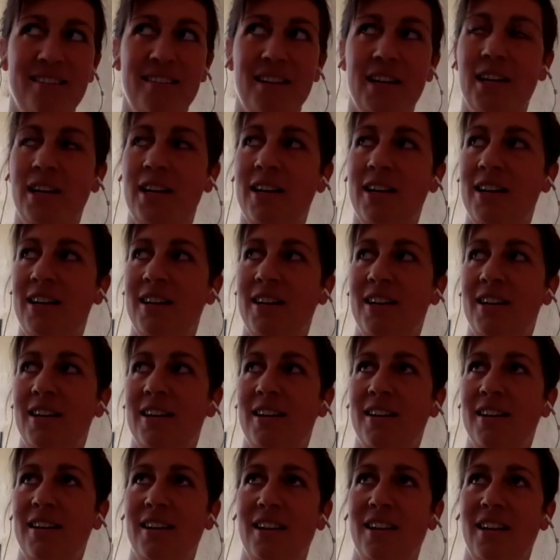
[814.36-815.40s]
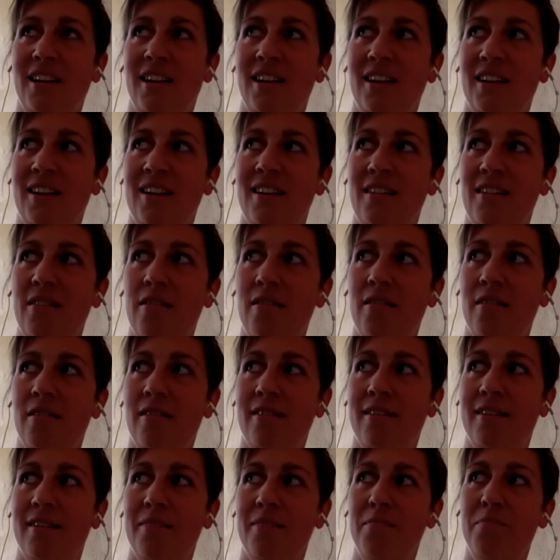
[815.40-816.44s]
uh
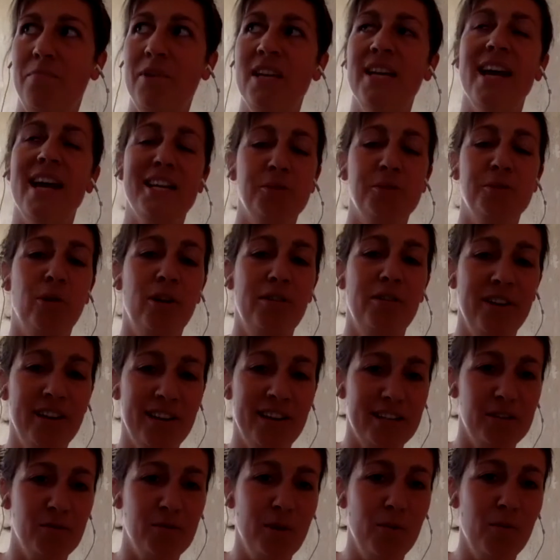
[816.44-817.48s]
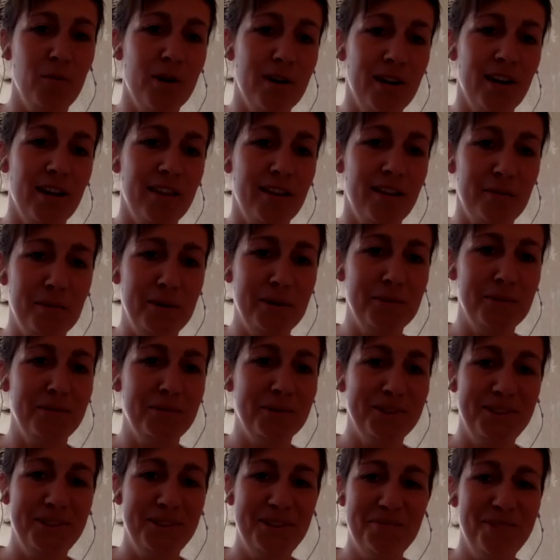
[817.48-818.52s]
be as perfect as we want other people
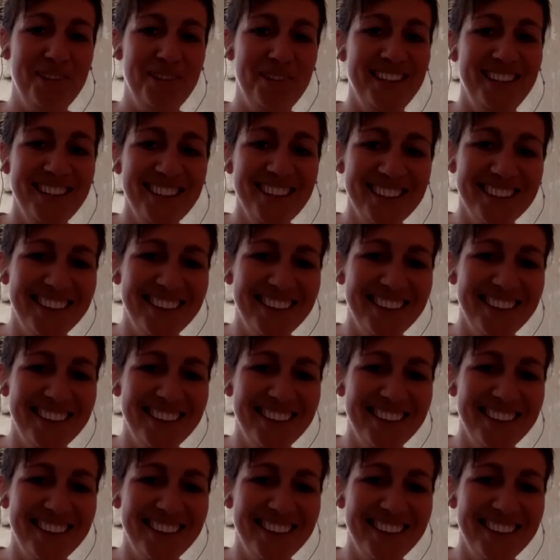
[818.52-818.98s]
to be